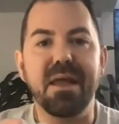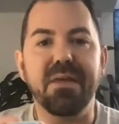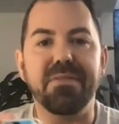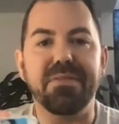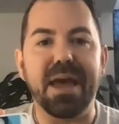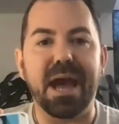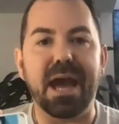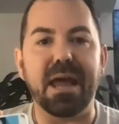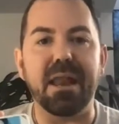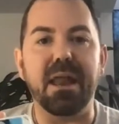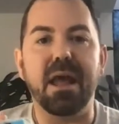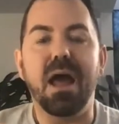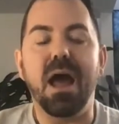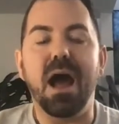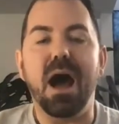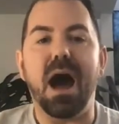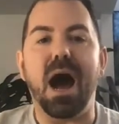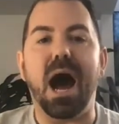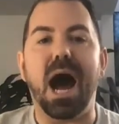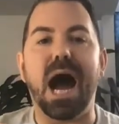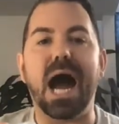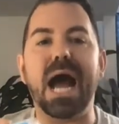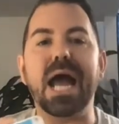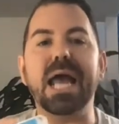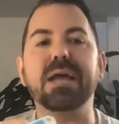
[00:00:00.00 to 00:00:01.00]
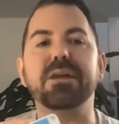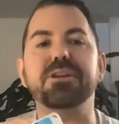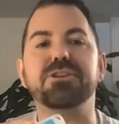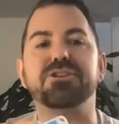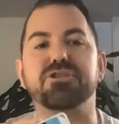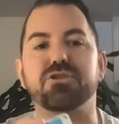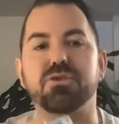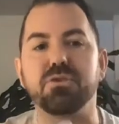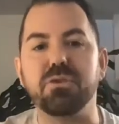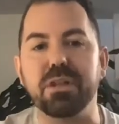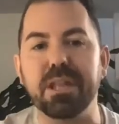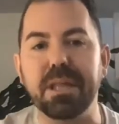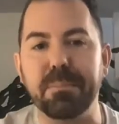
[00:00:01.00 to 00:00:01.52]
that I
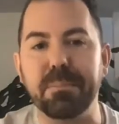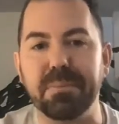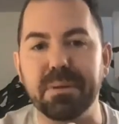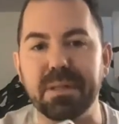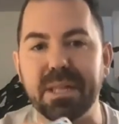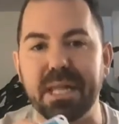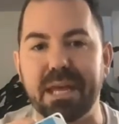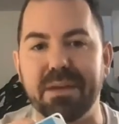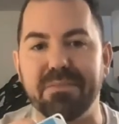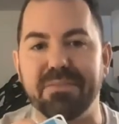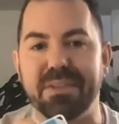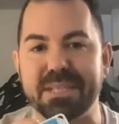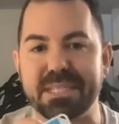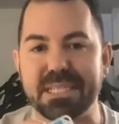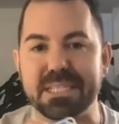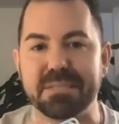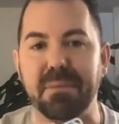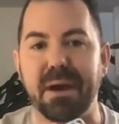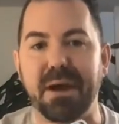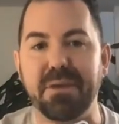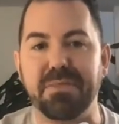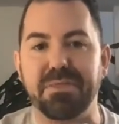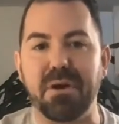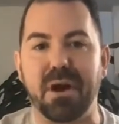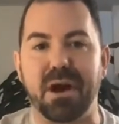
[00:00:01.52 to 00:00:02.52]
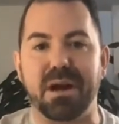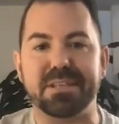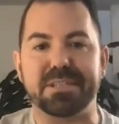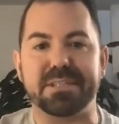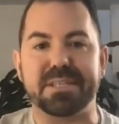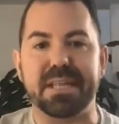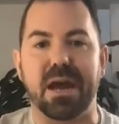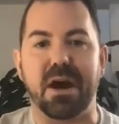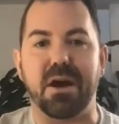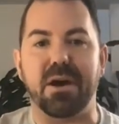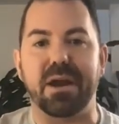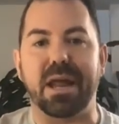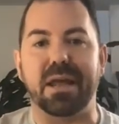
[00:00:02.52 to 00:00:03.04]
truly believe, this is my thoughts
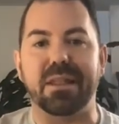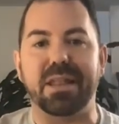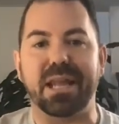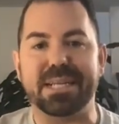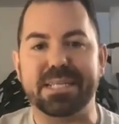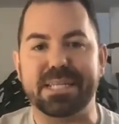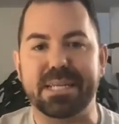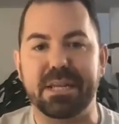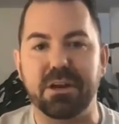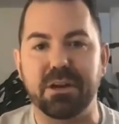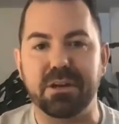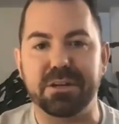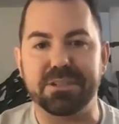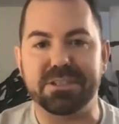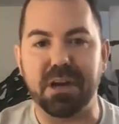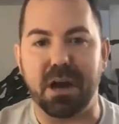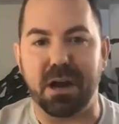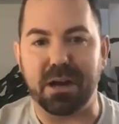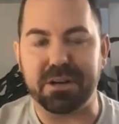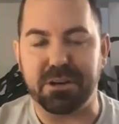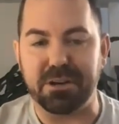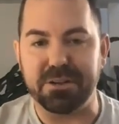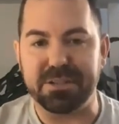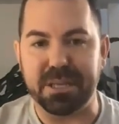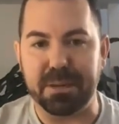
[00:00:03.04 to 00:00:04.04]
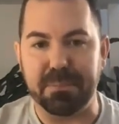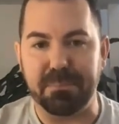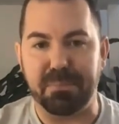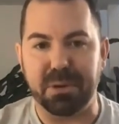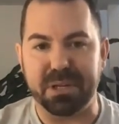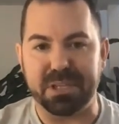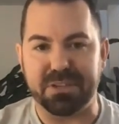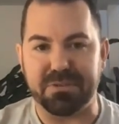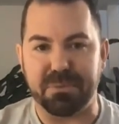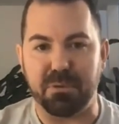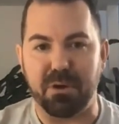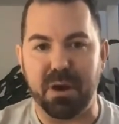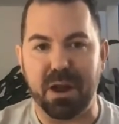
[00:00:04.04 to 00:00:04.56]
now, and I like to hear doctors'
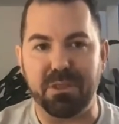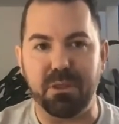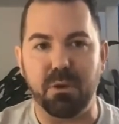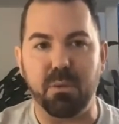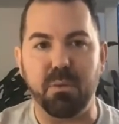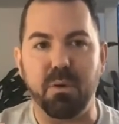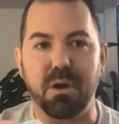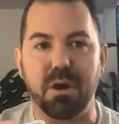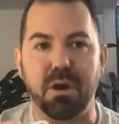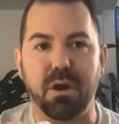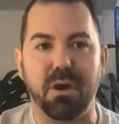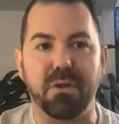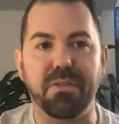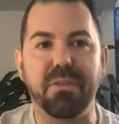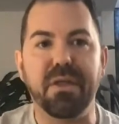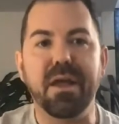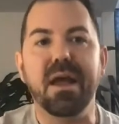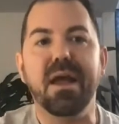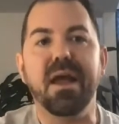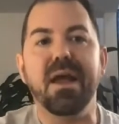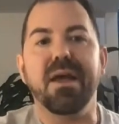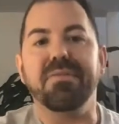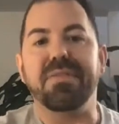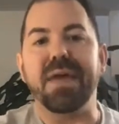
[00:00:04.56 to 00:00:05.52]
inputs from around the world,